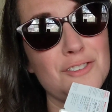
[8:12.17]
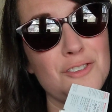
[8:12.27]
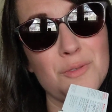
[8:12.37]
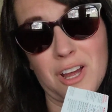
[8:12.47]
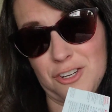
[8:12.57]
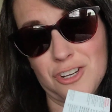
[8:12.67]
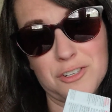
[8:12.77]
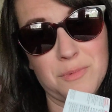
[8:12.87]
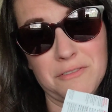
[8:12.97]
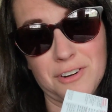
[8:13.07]
Do not
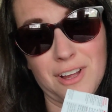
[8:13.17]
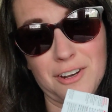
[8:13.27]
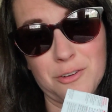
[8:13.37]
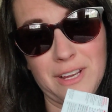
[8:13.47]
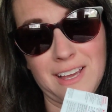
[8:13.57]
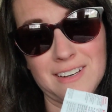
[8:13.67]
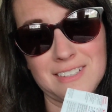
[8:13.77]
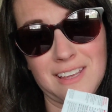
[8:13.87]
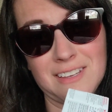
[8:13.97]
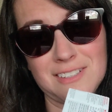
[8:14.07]
judge me for not knowing how to
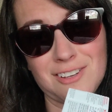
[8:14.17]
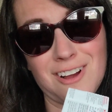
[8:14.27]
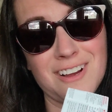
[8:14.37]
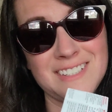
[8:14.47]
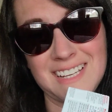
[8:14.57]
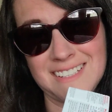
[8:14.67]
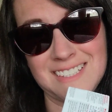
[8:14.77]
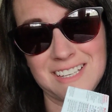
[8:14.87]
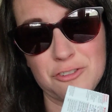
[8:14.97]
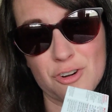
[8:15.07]
say this.
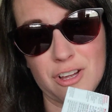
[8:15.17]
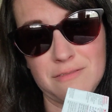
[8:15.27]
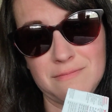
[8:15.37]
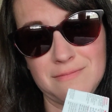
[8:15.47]
Ondansetron.